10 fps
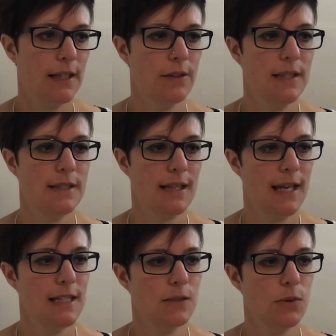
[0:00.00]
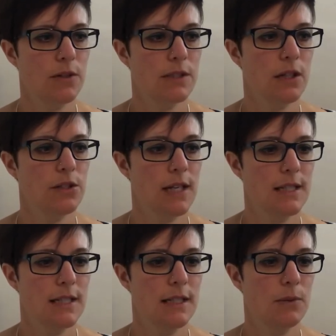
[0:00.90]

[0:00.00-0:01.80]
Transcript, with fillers: Now in this case we're associating